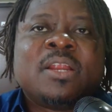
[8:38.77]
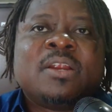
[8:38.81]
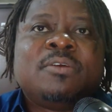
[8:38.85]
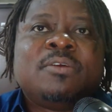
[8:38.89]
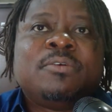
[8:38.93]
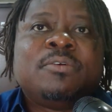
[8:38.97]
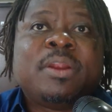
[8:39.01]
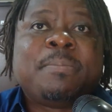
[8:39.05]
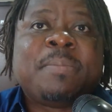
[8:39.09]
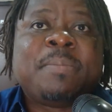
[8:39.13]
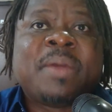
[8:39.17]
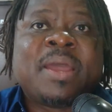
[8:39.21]

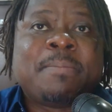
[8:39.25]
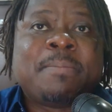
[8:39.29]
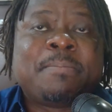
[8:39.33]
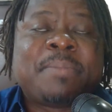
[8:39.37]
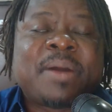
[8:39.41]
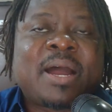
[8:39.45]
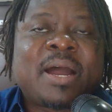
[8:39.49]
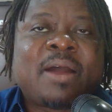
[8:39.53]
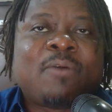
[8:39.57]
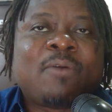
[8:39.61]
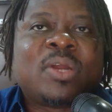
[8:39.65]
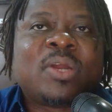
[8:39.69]

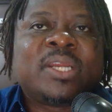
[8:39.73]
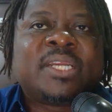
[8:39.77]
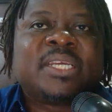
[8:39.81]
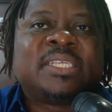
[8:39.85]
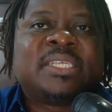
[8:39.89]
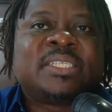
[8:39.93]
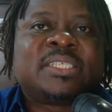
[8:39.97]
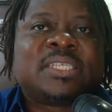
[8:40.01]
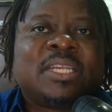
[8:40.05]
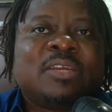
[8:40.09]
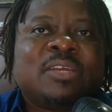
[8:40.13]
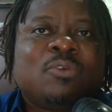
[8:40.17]
Remember when
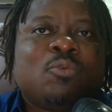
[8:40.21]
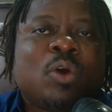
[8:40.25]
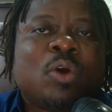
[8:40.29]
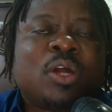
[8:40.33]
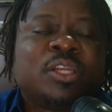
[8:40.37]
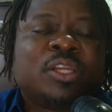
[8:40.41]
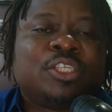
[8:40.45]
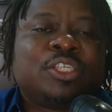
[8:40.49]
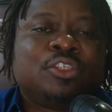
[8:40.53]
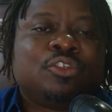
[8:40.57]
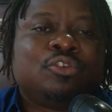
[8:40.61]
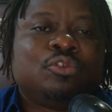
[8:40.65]
Italy
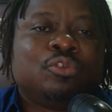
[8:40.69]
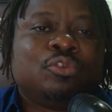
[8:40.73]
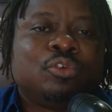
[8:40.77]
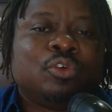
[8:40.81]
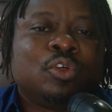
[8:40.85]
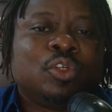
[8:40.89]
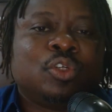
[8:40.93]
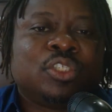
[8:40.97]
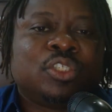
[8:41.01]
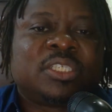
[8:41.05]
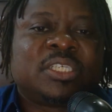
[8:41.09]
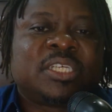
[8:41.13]
won the
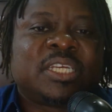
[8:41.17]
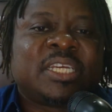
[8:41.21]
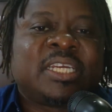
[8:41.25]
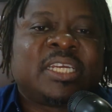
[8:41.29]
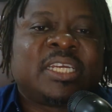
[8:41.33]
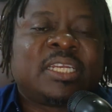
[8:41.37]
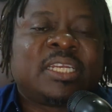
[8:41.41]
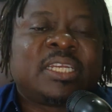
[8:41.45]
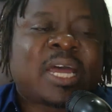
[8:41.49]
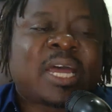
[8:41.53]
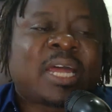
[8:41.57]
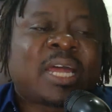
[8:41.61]
Euros
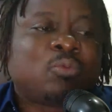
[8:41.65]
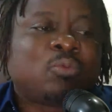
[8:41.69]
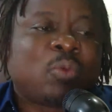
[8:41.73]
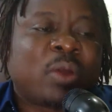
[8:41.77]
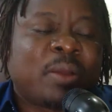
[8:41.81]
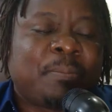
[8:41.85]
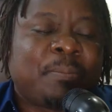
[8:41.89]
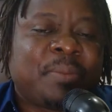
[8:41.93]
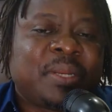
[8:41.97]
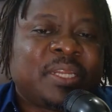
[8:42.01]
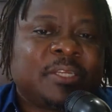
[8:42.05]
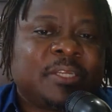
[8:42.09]
at
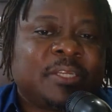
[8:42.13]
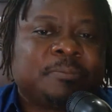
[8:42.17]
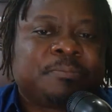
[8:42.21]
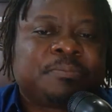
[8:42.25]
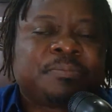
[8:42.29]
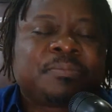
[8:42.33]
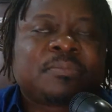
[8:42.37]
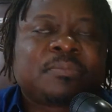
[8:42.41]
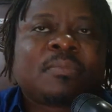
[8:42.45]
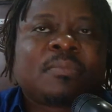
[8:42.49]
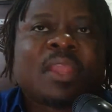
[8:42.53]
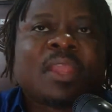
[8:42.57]
Wembley,
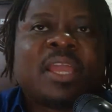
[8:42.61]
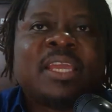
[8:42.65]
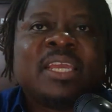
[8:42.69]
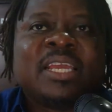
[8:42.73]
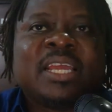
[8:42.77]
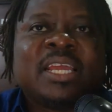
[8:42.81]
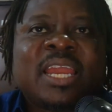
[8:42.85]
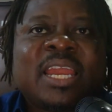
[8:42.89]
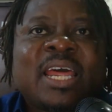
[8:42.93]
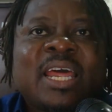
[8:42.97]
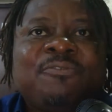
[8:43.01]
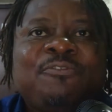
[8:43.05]

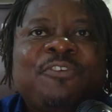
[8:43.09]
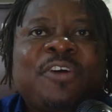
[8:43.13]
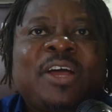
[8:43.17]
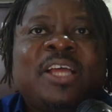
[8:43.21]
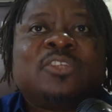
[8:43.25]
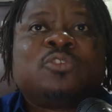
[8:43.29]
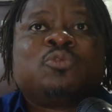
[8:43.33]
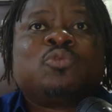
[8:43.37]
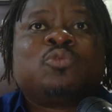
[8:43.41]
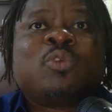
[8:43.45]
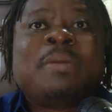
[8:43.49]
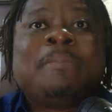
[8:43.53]
England
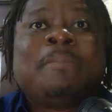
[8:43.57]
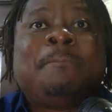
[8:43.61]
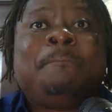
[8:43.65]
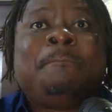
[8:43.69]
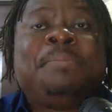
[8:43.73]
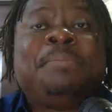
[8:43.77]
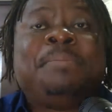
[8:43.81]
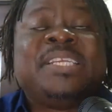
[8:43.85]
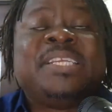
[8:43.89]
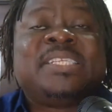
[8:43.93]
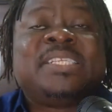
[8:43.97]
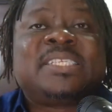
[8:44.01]
fans were
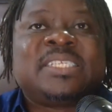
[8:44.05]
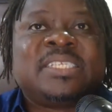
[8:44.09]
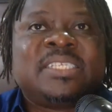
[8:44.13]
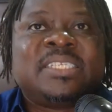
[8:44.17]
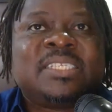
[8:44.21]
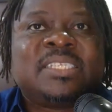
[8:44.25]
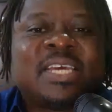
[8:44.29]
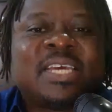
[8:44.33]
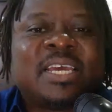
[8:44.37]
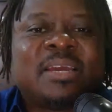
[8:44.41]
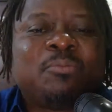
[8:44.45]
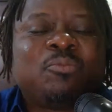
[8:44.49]
beating
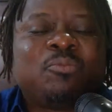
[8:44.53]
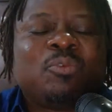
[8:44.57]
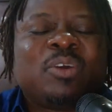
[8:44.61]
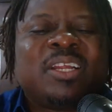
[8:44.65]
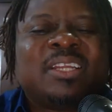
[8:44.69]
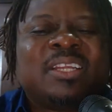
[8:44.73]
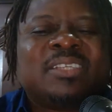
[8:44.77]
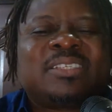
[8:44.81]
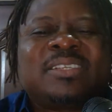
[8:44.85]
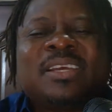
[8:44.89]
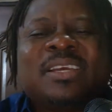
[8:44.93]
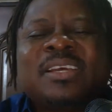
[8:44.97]
them, were